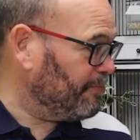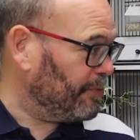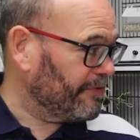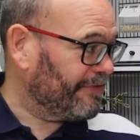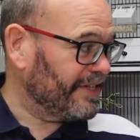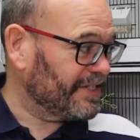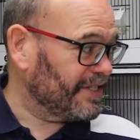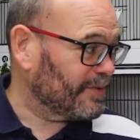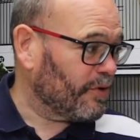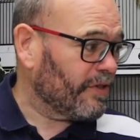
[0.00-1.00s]
the
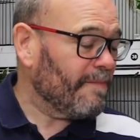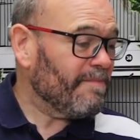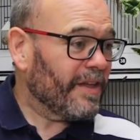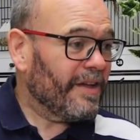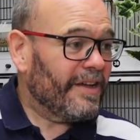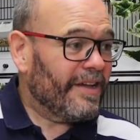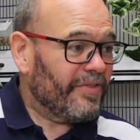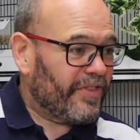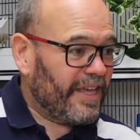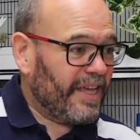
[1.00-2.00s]
bullfinches. Well,
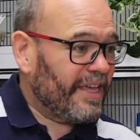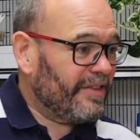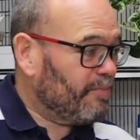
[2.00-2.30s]
the